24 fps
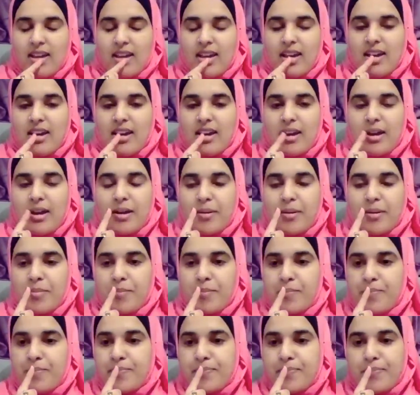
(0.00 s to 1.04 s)
Um,
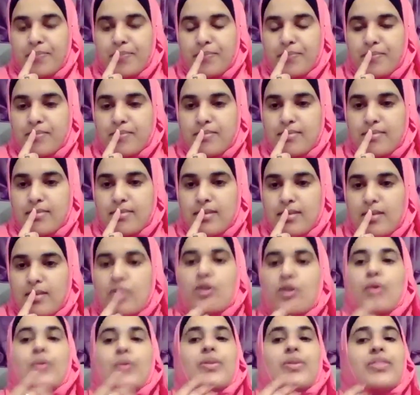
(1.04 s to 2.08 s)

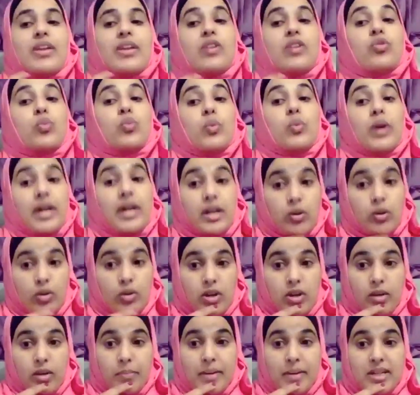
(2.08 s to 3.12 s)
things were
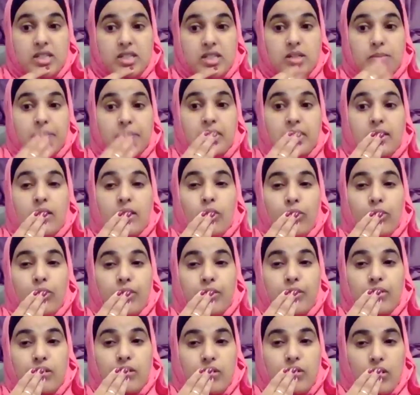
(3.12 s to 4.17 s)
looking better, but then on the
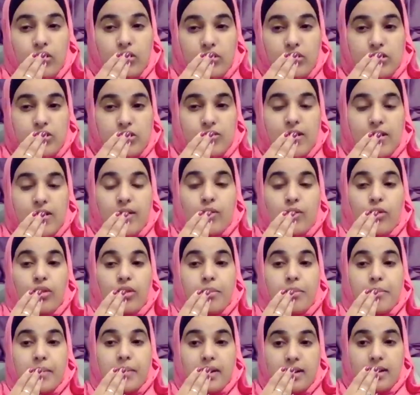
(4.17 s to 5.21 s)
doctor's round on the
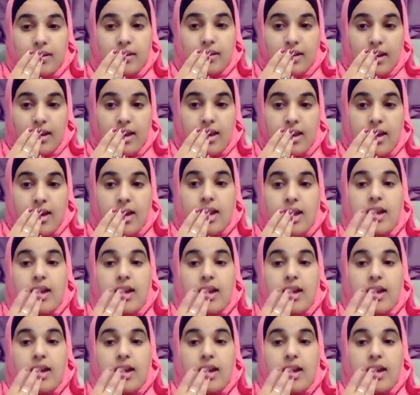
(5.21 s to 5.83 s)
Monday,